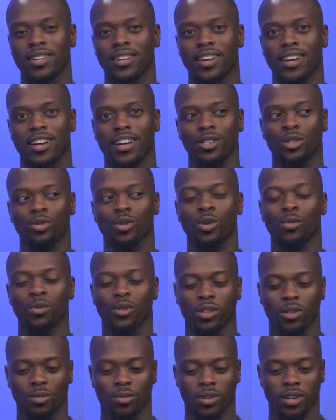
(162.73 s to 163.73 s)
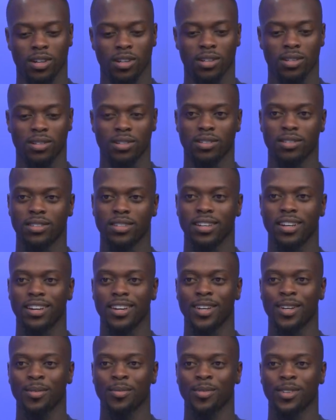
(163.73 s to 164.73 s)
uh, doing really well
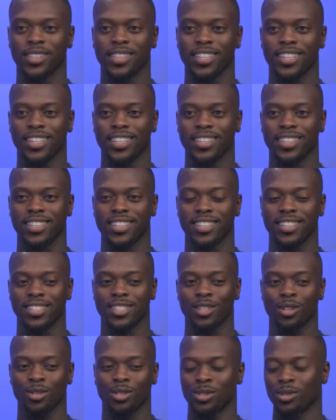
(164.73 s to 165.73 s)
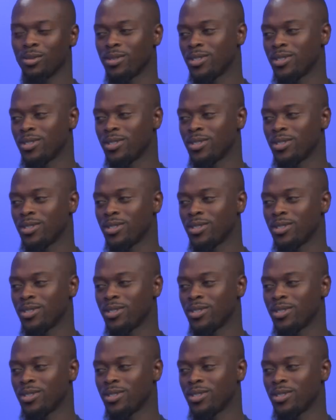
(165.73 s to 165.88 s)
uh, within the social